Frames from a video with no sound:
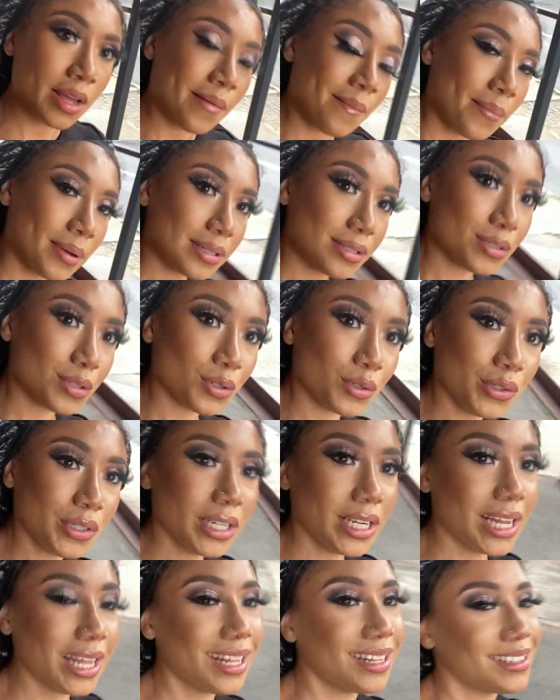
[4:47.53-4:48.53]
it's
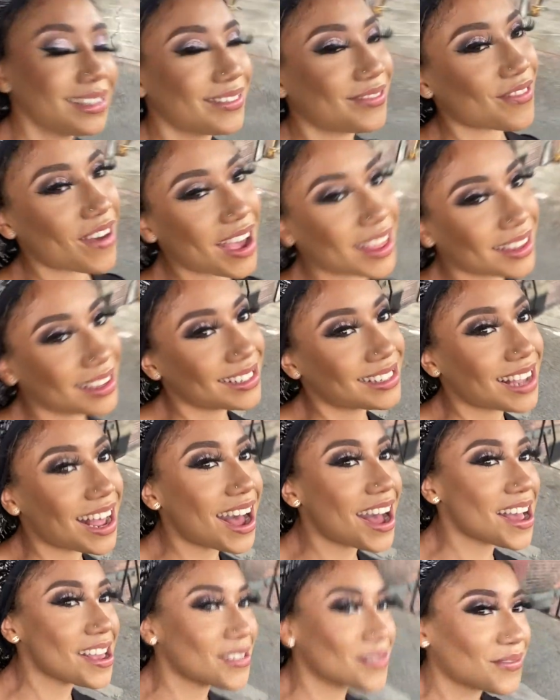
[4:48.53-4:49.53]
tuning, finally
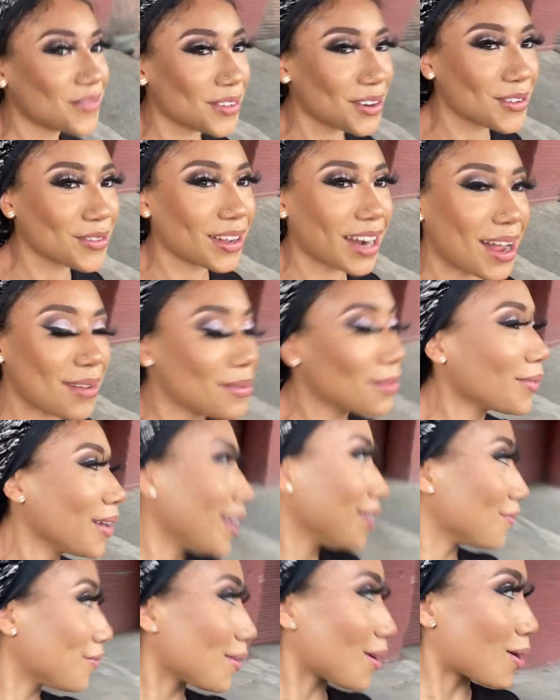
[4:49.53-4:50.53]
time for what I've been
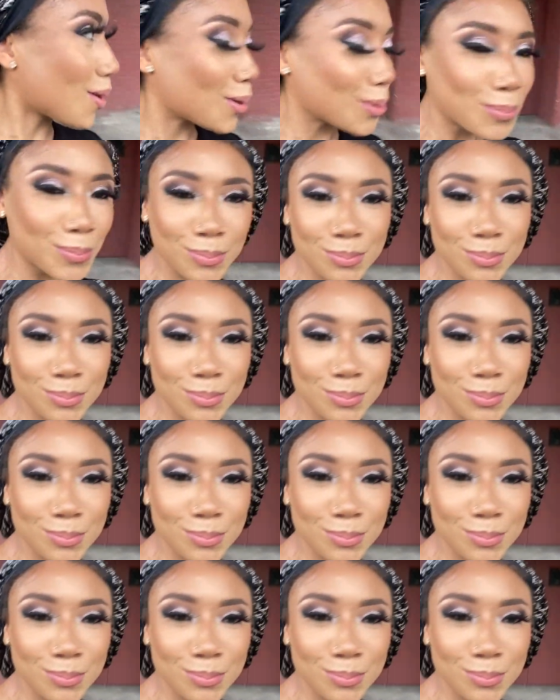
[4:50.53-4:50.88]
waiting for.